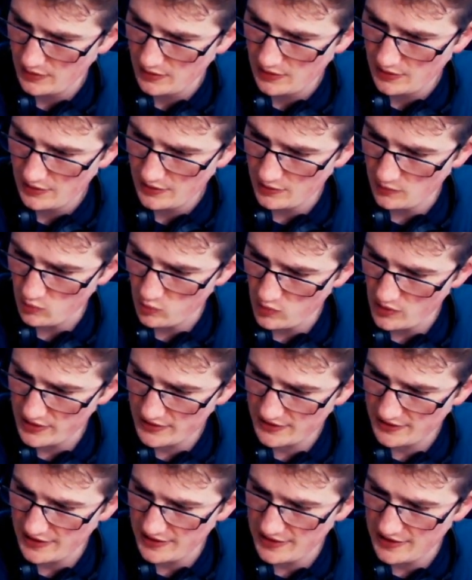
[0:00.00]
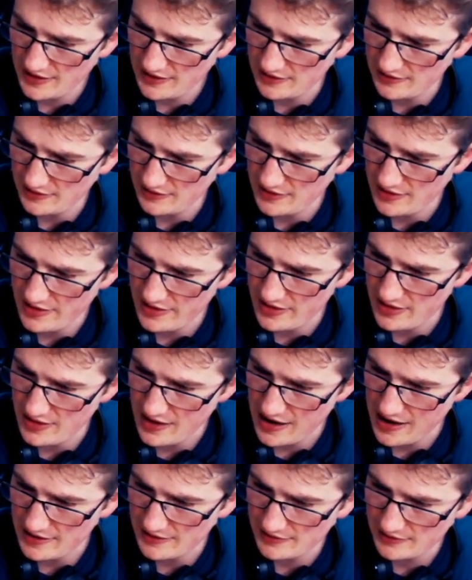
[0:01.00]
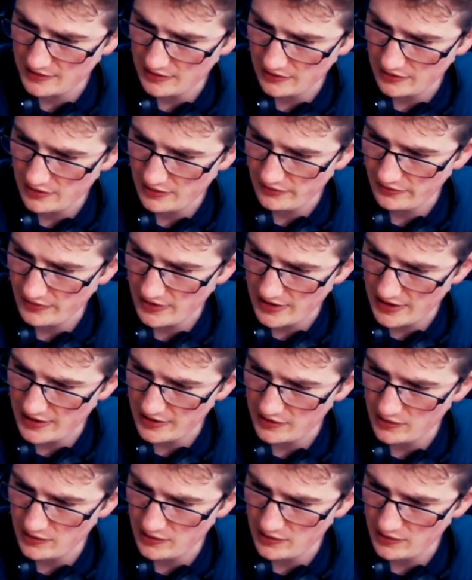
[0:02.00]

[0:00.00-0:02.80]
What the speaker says: Because once I get that solidified,